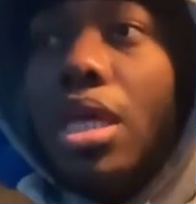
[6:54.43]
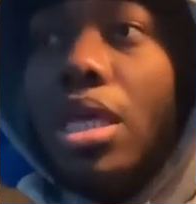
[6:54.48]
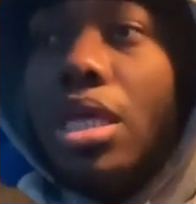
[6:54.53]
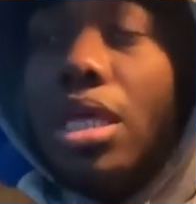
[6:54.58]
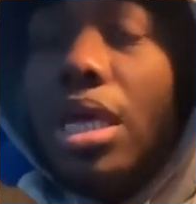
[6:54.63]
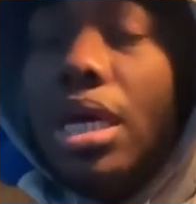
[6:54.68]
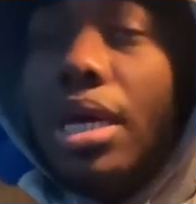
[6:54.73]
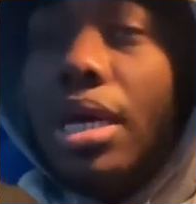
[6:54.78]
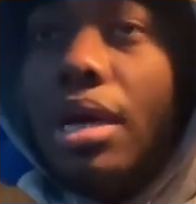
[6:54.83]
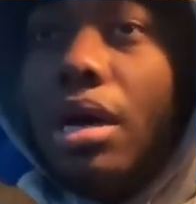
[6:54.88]

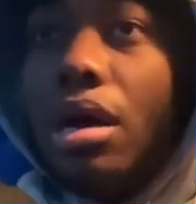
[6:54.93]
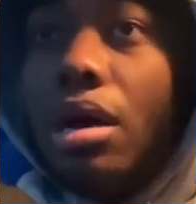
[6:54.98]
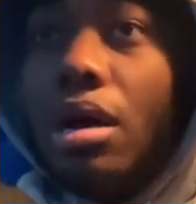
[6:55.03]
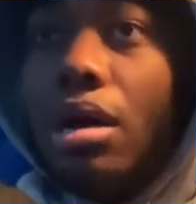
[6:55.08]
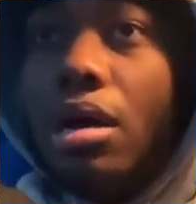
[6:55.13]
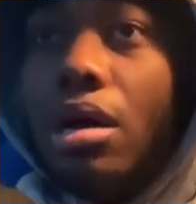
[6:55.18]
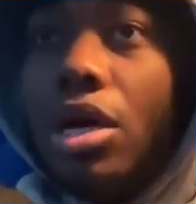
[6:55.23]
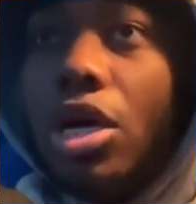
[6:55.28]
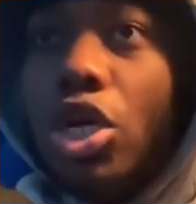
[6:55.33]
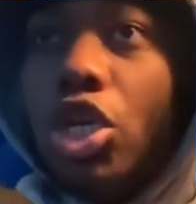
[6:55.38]
yeah,
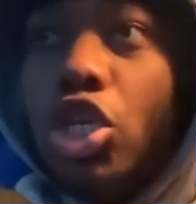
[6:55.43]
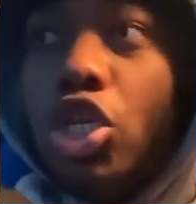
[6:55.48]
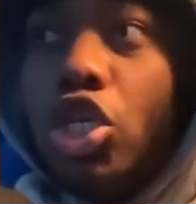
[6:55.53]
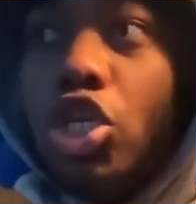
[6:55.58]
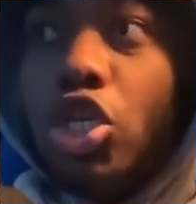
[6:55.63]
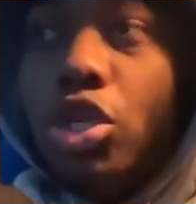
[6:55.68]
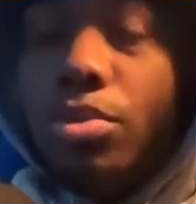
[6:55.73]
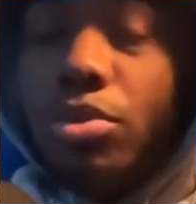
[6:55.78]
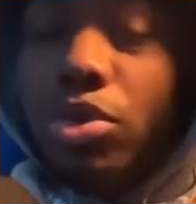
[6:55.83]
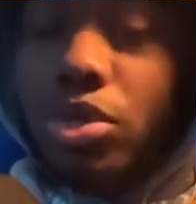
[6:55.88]
uh,
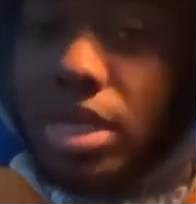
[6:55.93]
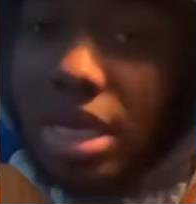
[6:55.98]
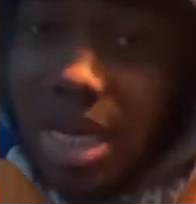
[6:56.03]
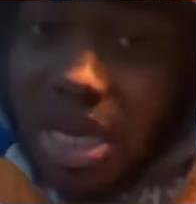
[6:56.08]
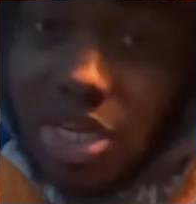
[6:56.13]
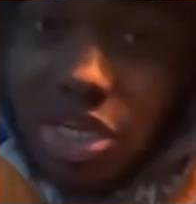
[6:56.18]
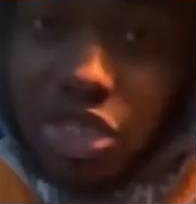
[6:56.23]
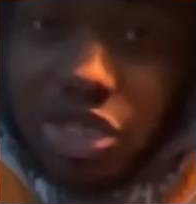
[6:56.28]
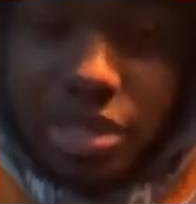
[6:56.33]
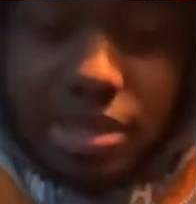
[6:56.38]

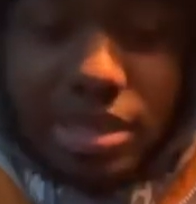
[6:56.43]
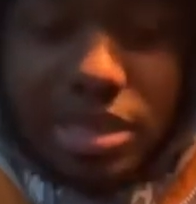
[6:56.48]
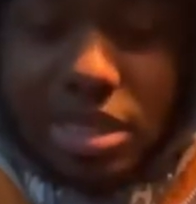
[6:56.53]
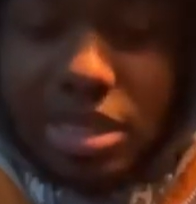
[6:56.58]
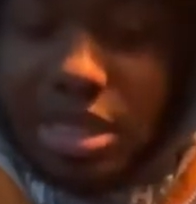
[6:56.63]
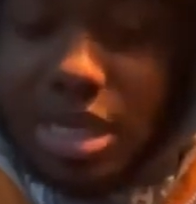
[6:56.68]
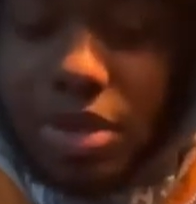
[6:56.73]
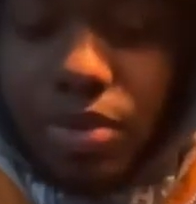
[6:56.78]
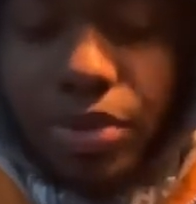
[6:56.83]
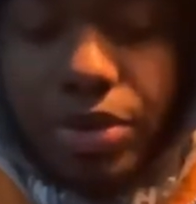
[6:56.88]
communication, just
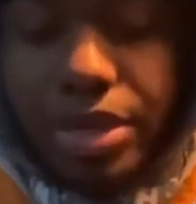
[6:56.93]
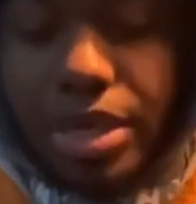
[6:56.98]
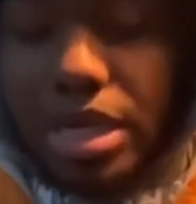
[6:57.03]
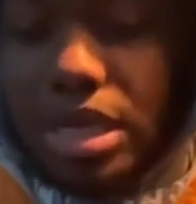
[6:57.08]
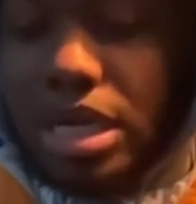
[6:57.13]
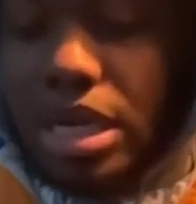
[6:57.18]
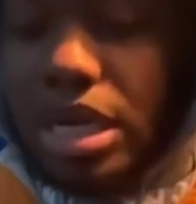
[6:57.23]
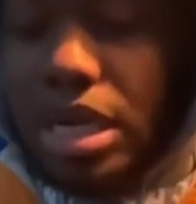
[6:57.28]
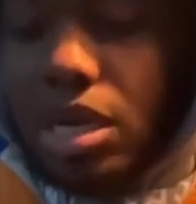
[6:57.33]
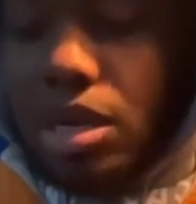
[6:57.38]

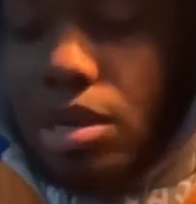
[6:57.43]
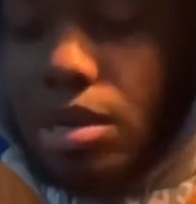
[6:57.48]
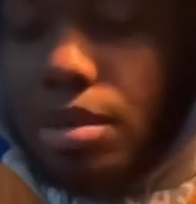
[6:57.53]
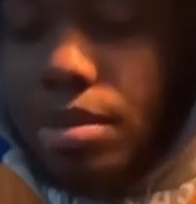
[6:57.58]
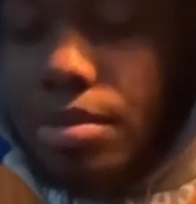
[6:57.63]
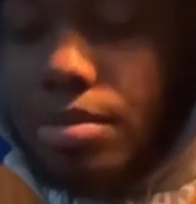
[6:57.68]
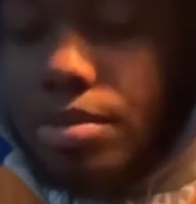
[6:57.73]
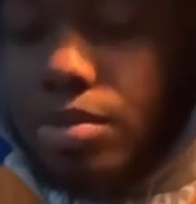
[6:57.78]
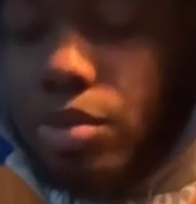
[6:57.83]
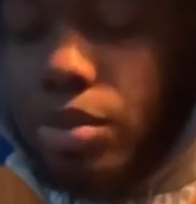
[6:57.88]
networking,
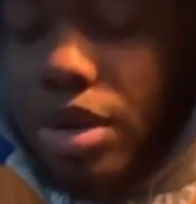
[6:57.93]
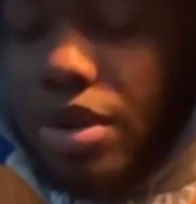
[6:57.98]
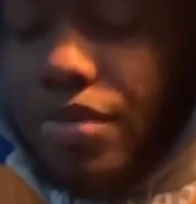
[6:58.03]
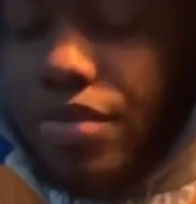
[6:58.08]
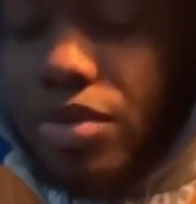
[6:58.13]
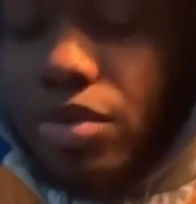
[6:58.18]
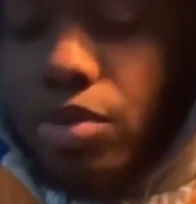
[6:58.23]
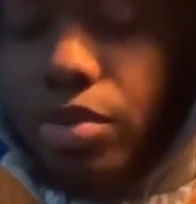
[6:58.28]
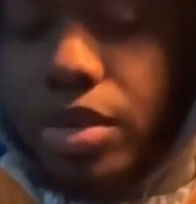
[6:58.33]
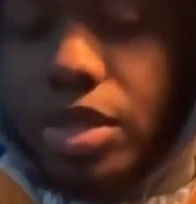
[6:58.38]
um, whatever
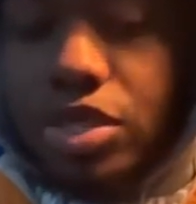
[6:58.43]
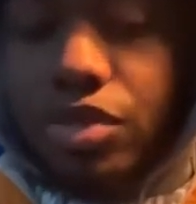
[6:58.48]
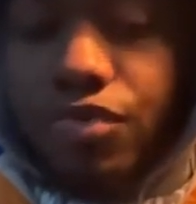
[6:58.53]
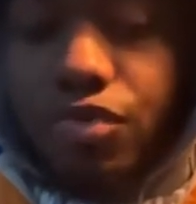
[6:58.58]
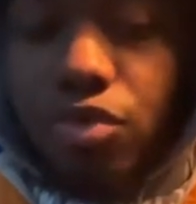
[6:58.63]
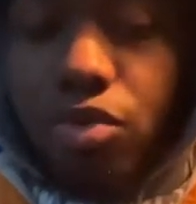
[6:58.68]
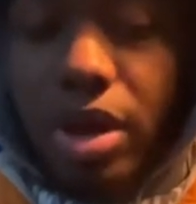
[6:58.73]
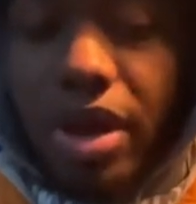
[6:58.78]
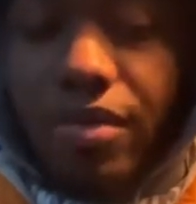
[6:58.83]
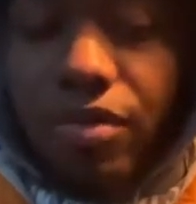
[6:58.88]
you is. If
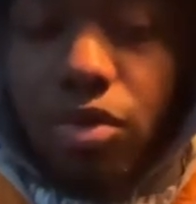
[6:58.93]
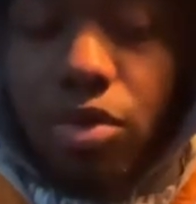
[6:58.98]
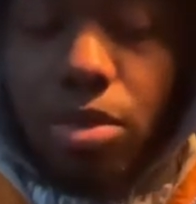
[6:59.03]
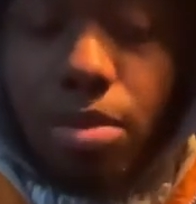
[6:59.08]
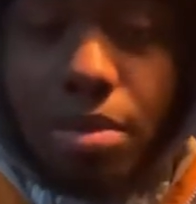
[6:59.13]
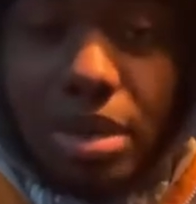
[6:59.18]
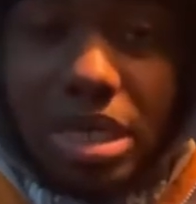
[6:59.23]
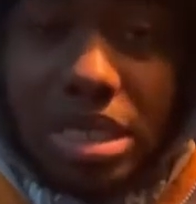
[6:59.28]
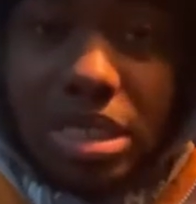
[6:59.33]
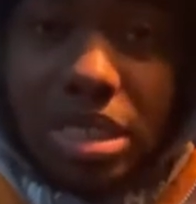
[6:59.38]
you have your own
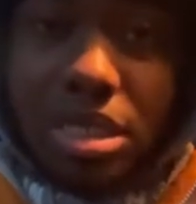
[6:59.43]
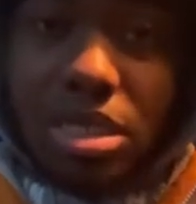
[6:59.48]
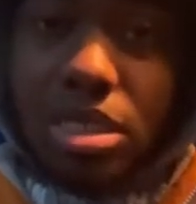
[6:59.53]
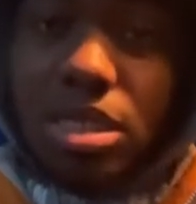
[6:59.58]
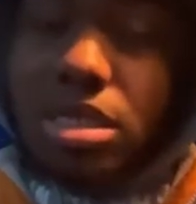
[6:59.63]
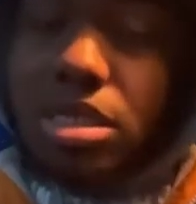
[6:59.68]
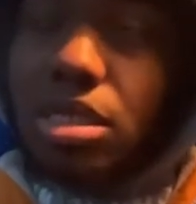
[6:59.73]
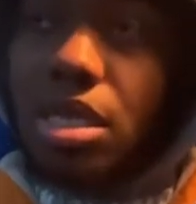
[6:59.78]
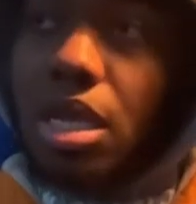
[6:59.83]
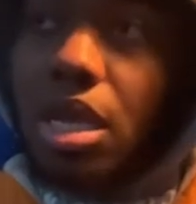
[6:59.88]

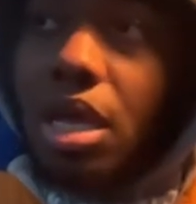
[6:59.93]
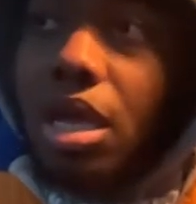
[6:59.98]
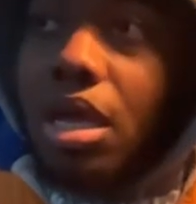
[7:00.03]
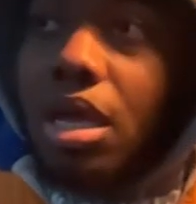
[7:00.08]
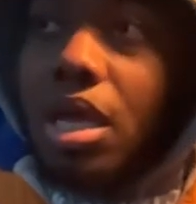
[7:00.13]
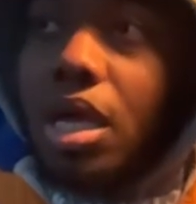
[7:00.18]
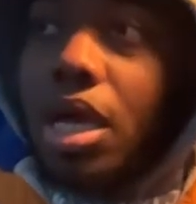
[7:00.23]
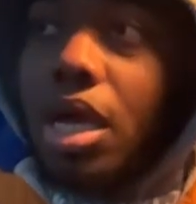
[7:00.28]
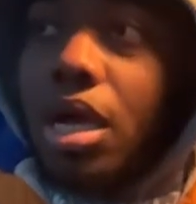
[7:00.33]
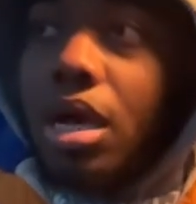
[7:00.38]
business,
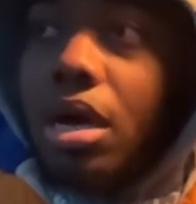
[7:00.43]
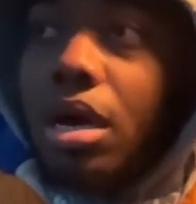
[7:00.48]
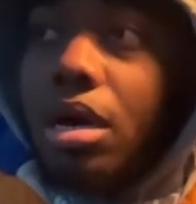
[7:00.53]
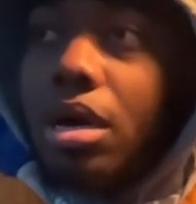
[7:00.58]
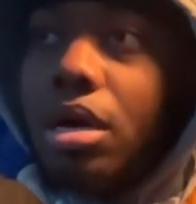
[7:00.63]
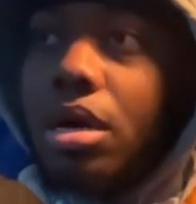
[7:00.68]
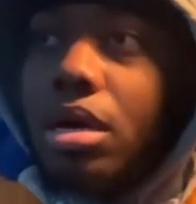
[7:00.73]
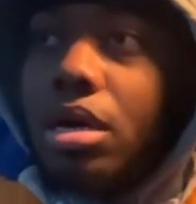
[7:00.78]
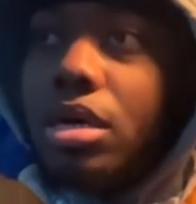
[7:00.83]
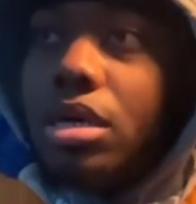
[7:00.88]

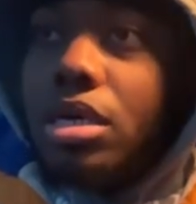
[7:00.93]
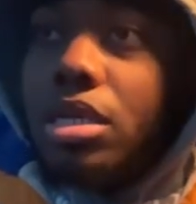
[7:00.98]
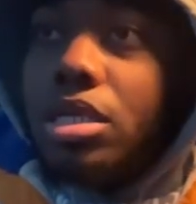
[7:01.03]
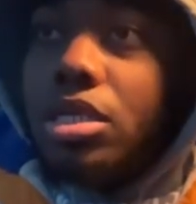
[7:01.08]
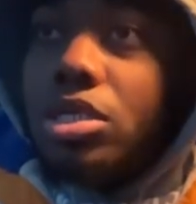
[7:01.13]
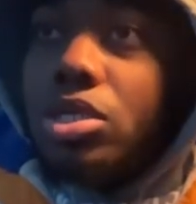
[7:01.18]
uh,